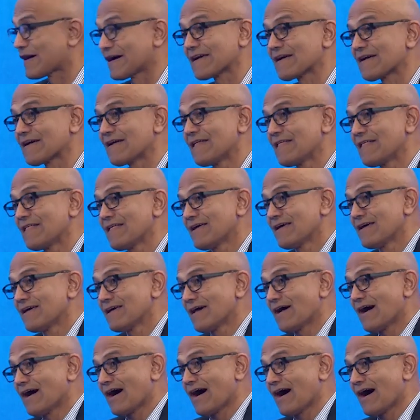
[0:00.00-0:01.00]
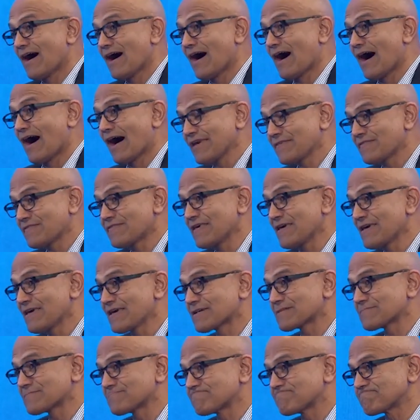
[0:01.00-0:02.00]
like? I
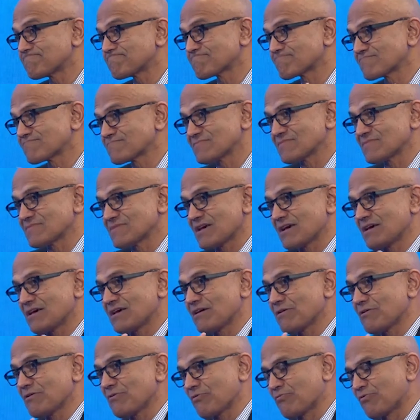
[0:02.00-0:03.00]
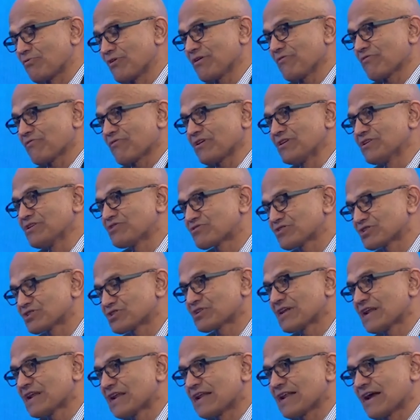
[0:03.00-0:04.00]
think we have,
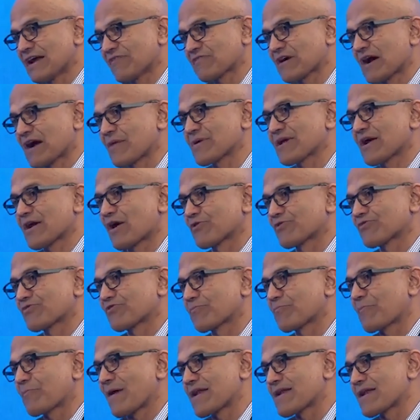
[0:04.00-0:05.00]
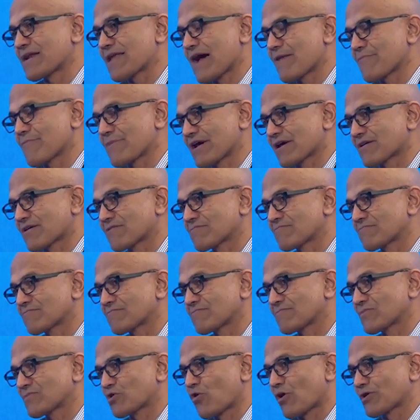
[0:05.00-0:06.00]
interestingly enough, coming out of this pandemic,
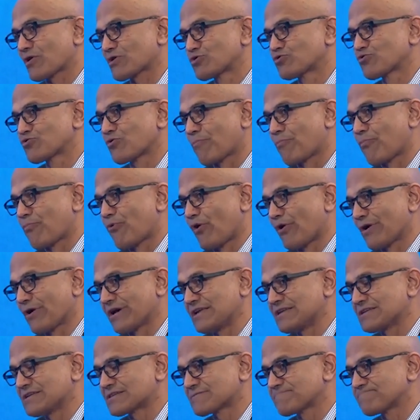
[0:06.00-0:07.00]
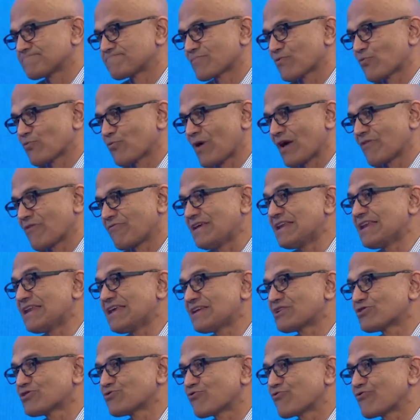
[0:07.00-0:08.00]
gotten to a point where we
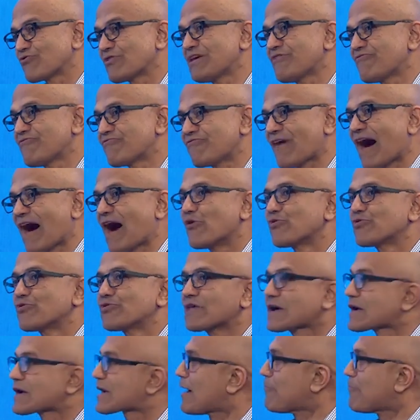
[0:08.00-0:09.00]
need to refound the